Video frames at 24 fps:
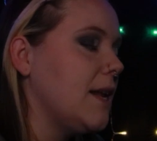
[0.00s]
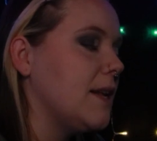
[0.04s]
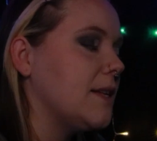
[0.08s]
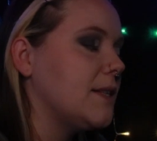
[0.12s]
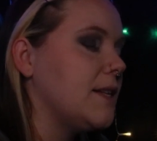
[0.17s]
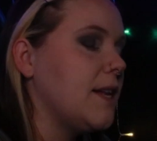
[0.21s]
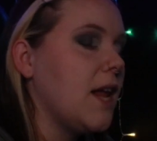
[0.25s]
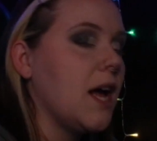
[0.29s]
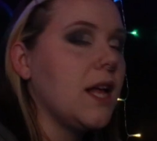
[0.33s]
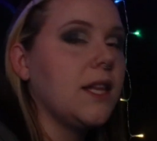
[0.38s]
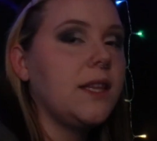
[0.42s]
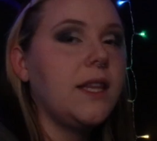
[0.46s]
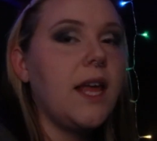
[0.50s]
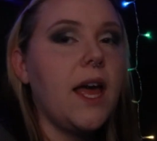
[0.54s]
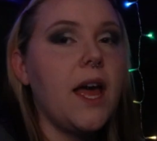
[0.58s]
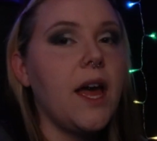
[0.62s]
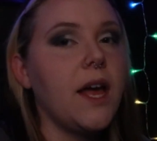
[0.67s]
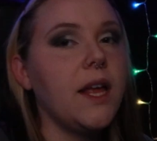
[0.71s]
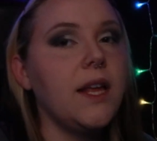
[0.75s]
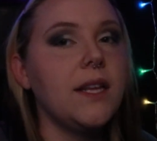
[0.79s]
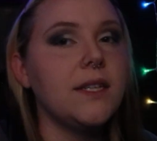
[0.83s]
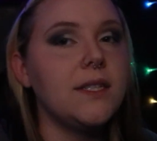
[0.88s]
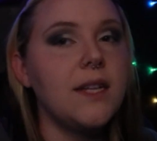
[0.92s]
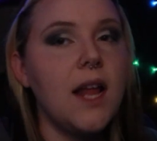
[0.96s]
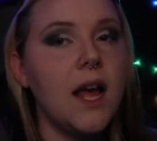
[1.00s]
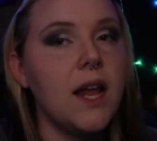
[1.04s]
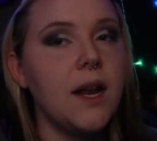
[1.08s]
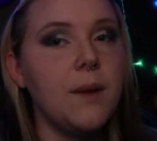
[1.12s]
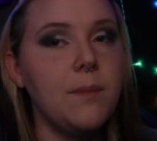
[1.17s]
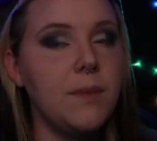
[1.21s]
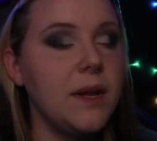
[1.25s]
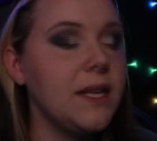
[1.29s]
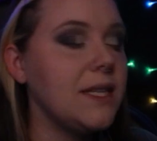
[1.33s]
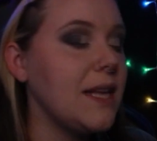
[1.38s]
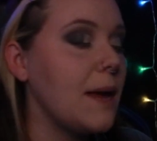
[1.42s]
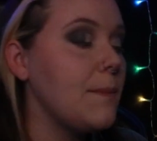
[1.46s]
It is not that... It's not
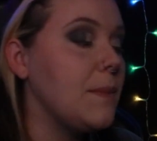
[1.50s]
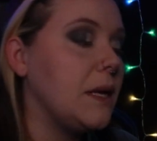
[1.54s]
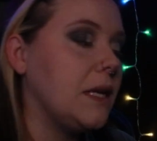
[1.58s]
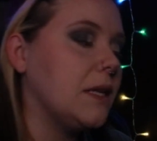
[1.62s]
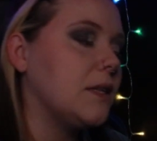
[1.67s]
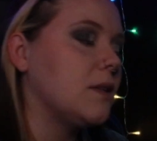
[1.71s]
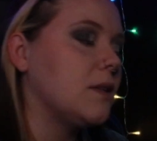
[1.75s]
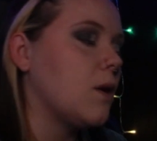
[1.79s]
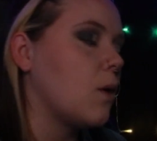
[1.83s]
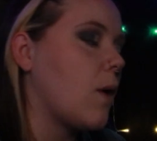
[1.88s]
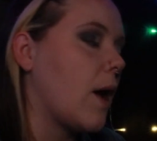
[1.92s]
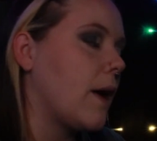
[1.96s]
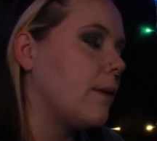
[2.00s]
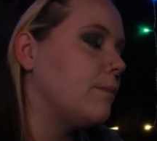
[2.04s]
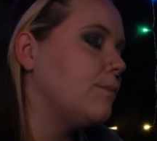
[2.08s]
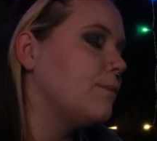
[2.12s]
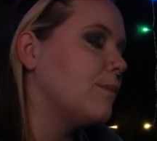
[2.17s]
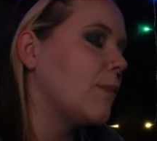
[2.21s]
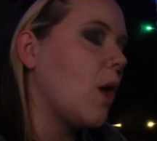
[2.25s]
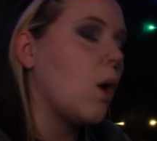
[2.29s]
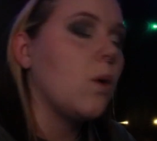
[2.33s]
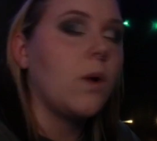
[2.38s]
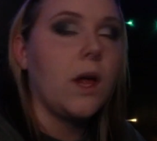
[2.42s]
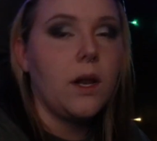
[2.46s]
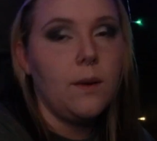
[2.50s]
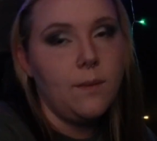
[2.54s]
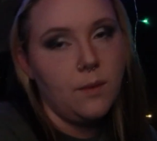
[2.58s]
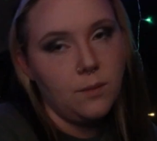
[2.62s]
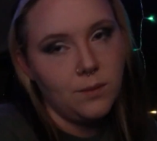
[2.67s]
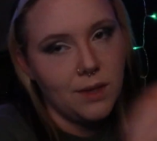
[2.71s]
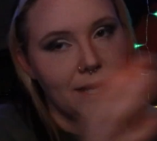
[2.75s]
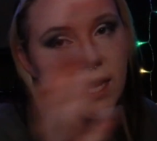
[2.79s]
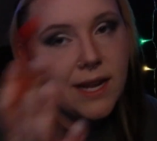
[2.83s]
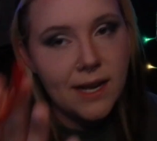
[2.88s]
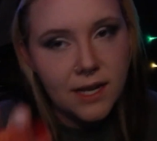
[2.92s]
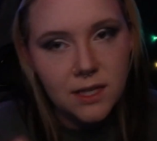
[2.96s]
a... I mean, it's okay. Okay,
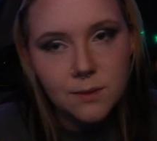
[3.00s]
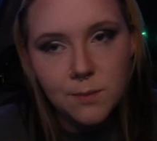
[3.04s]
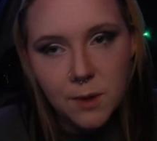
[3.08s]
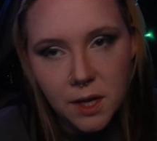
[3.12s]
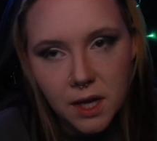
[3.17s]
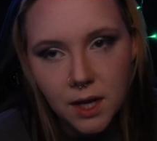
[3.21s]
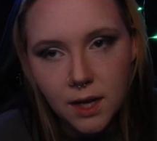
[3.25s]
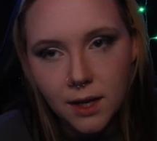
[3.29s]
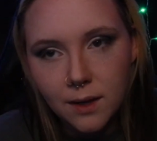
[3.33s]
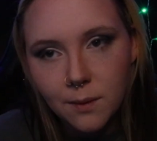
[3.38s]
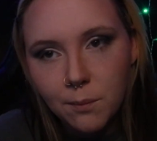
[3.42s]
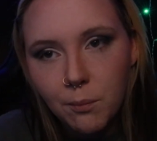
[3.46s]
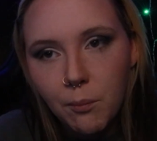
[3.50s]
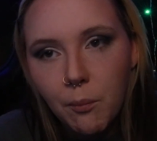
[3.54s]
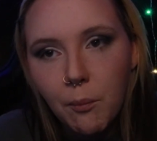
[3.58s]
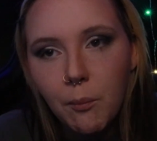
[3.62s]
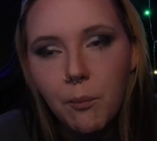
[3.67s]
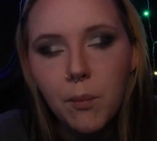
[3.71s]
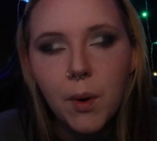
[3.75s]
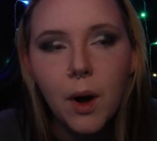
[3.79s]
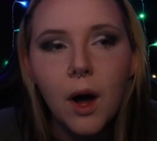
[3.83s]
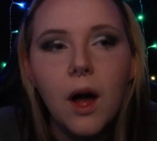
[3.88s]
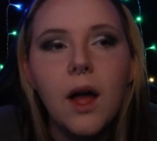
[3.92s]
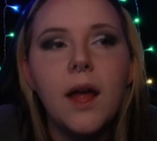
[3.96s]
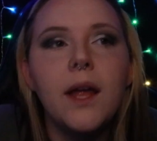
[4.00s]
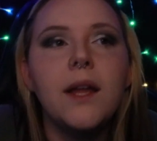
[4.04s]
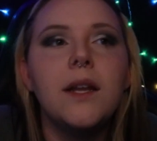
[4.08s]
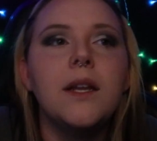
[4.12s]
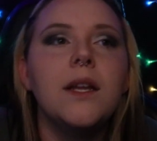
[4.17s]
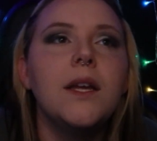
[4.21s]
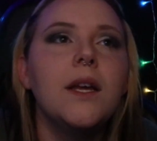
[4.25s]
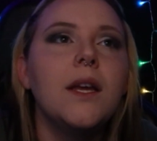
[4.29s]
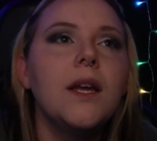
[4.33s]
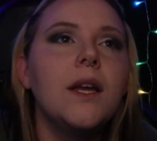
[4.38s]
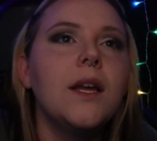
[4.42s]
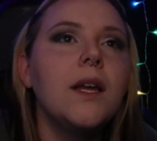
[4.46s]
it is big. But
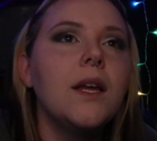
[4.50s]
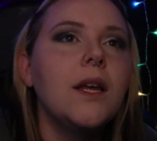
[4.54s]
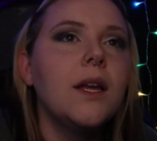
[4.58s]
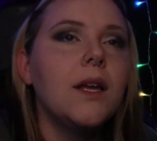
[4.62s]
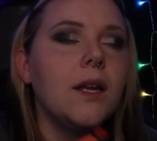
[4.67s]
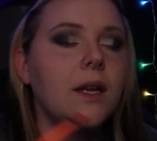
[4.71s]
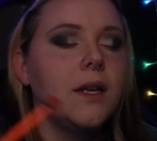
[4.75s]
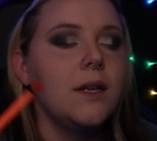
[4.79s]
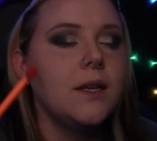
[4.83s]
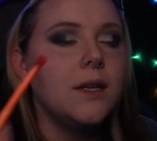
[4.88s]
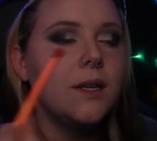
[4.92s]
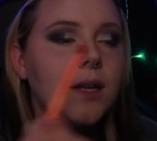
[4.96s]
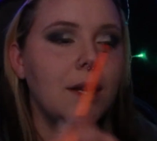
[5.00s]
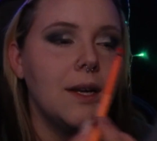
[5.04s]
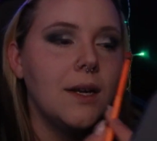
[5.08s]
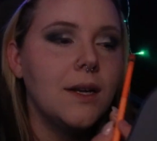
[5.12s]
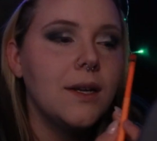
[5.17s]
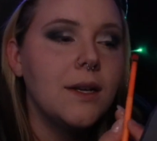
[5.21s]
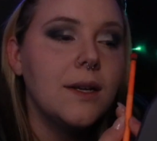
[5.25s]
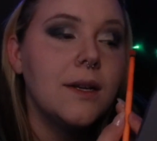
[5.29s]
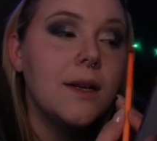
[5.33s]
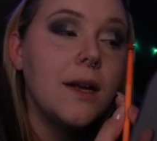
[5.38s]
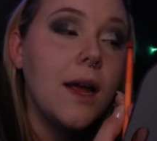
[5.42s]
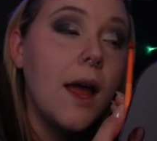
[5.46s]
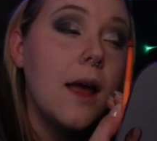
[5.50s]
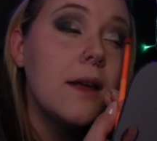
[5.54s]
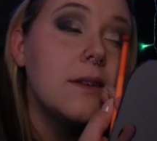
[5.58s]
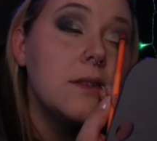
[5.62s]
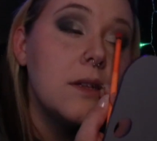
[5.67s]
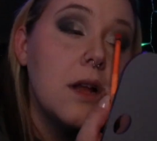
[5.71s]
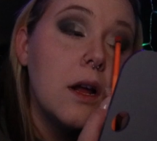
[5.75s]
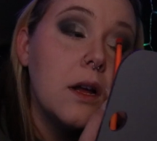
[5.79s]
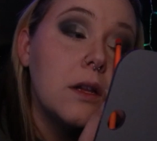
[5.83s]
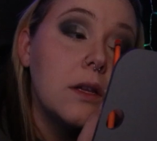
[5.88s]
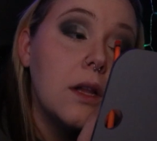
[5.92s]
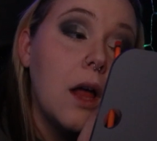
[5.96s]
it's
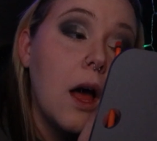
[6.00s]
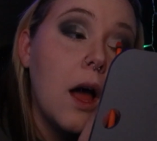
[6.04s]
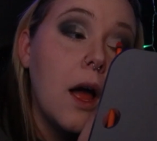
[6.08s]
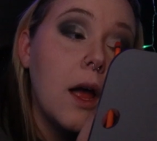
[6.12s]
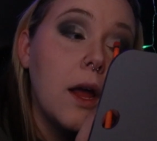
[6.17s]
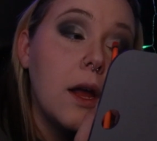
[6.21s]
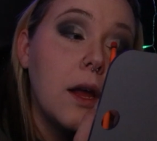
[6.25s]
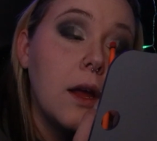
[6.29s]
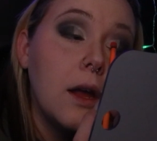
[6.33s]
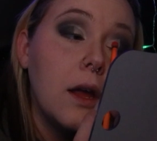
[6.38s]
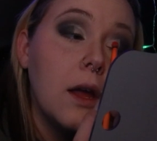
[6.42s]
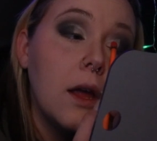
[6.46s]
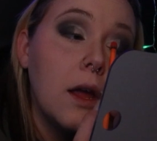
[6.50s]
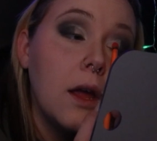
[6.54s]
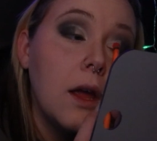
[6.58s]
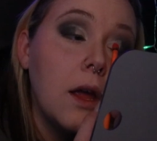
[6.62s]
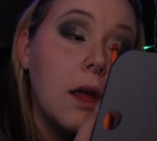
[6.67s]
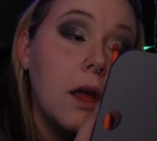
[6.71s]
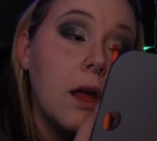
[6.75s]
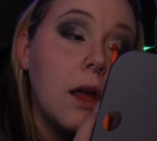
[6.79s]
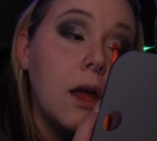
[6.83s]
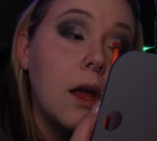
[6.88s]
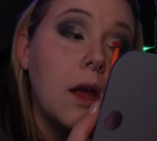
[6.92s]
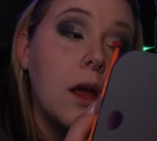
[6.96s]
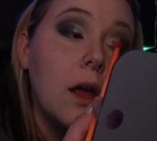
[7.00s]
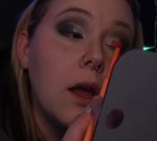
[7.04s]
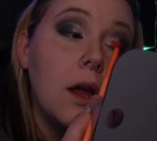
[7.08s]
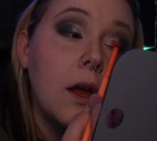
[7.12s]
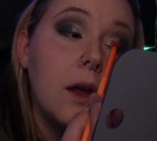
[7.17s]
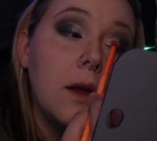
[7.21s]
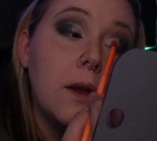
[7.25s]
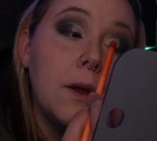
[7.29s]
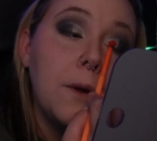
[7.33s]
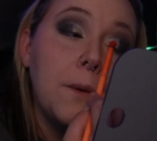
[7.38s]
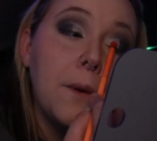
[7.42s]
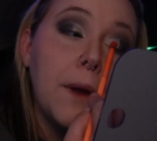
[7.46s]
not like
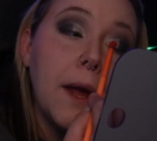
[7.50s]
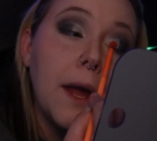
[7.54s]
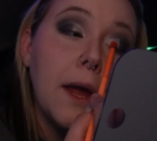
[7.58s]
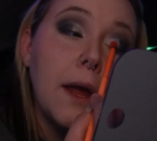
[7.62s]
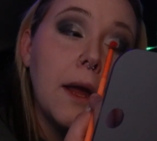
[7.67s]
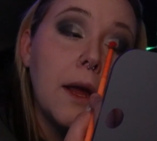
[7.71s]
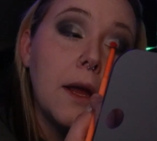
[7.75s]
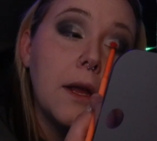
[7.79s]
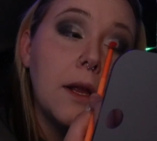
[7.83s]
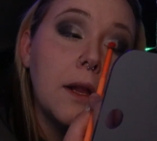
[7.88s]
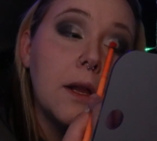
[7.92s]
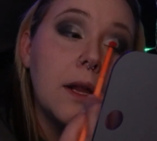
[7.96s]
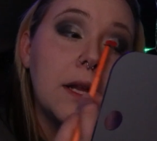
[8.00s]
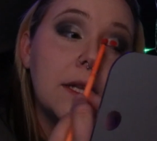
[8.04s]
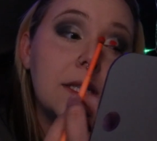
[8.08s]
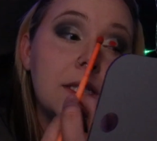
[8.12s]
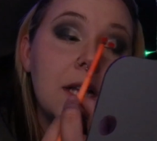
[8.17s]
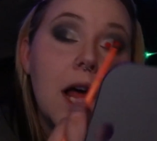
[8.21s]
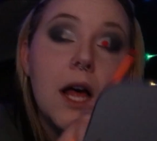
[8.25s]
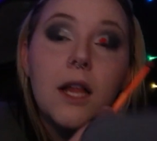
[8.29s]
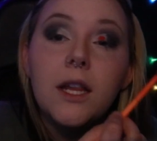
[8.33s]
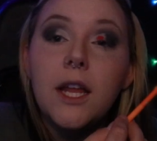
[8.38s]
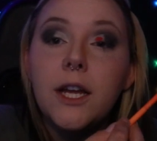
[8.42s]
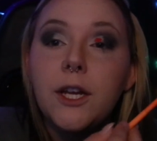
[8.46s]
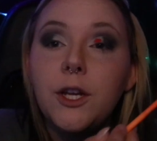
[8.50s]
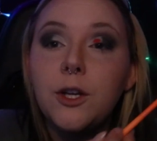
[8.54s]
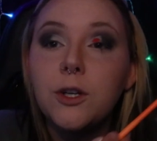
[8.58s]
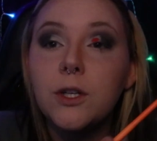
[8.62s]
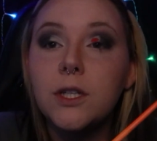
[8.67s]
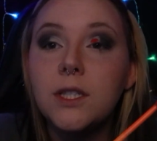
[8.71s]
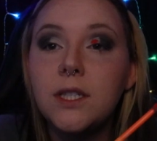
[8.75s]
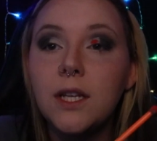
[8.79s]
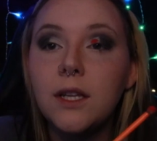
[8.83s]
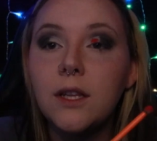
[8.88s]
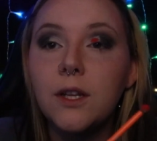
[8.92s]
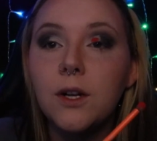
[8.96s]
you can't... It's not like you're
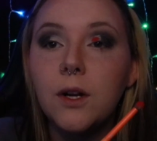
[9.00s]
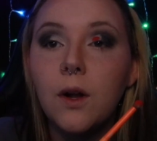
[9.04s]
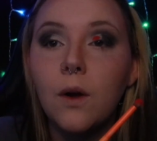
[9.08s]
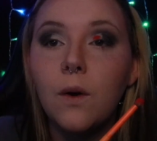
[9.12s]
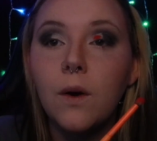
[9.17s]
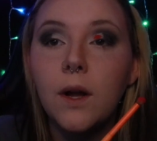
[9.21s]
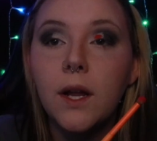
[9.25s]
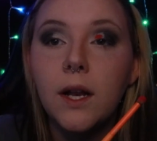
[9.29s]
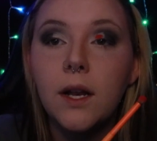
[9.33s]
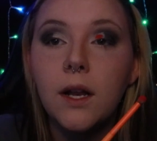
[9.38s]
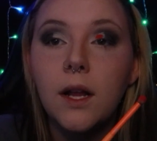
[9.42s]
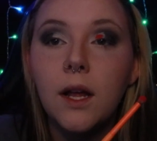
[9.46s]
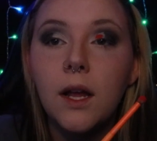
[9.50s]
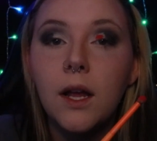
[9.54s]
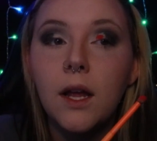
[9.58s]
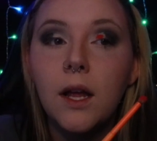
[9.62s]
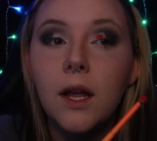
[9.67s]
sitting there going...